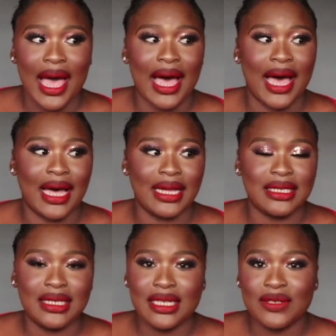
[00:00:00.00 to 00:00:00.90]

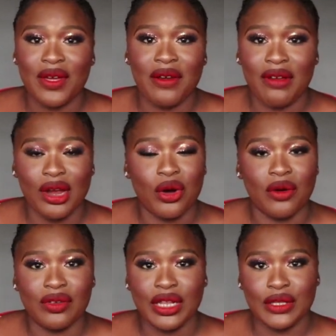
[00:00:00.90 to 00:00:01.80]
And it's very, very
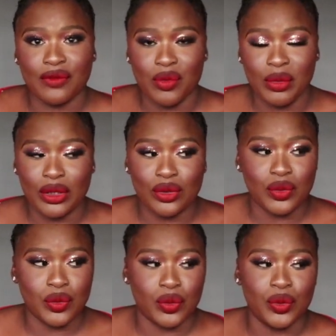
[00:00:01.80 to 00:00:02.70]
convenient for me
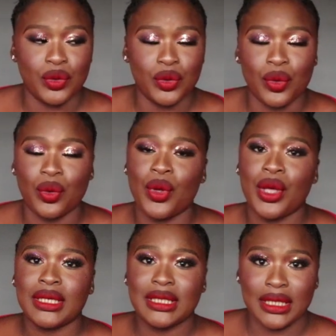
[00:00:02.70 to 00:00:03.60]
to, you know,
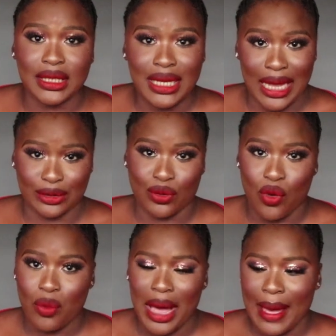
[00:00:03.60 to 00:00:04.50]
sit at
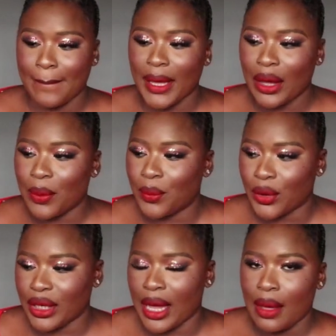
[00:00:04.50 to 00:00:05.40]
home and make
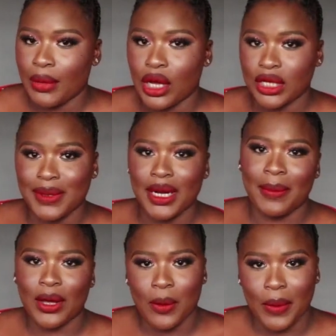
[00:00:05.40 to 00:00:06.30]
money, because being
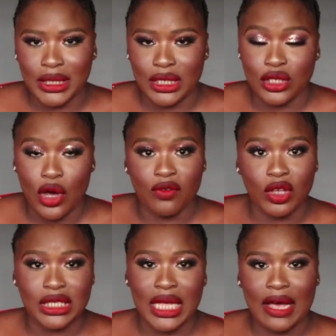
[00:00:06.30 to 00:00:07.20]
a makeup artist, you
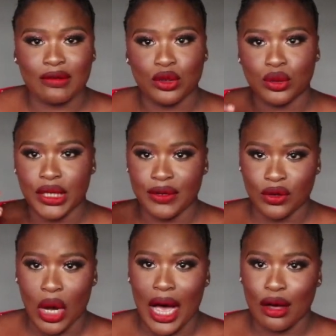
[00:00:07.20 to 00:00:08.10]
obviously have to
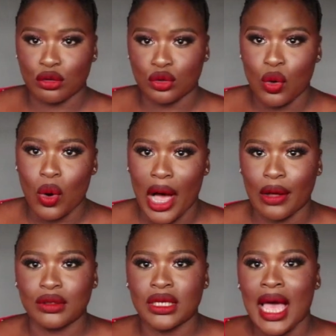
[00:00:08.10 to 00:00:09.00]
leave your house, go
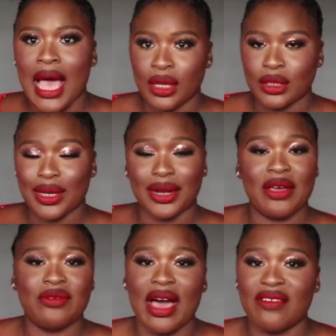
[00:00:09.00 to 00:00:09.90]
out. So I
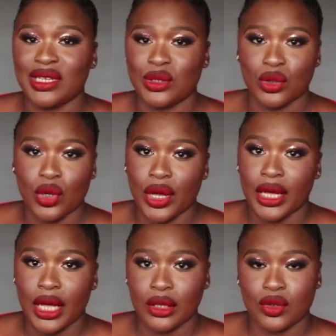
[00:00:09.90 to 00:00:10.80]
don't even have a studio
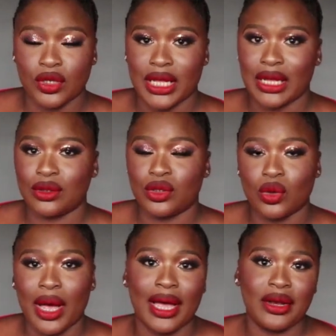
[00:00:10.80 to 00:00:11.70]
again to start it,
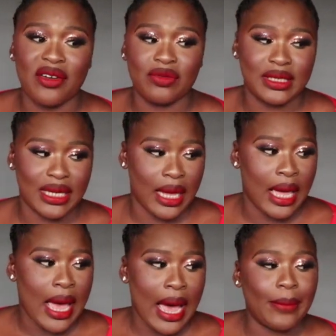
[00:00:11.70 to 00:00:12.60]
so I cannot even say
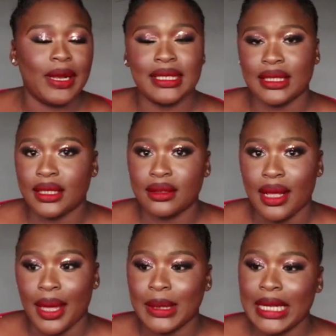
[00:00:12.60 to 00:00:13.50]
I'm
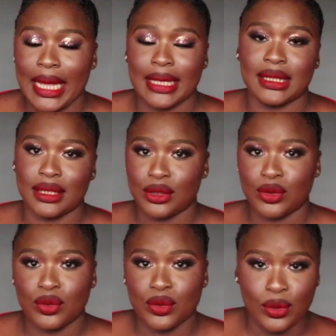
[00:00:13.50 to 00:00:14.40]
letting clients in the
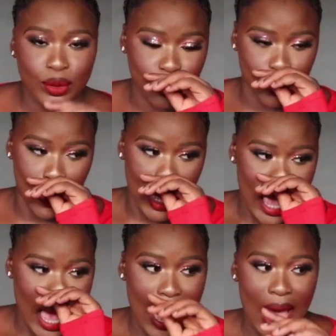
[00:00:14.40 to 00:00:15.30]
studio. So
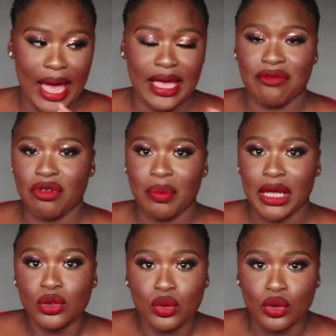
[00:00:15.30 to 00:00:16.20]
I gave up
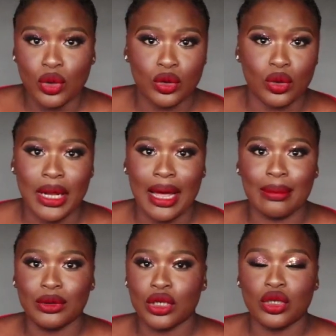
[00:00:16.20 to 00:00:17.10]
my studio, so
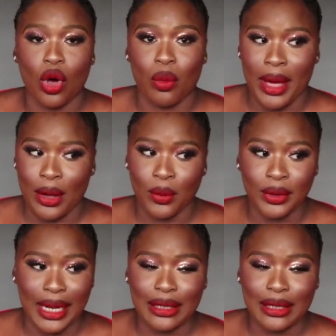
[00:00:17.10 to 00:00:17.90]
now I'm just on my own.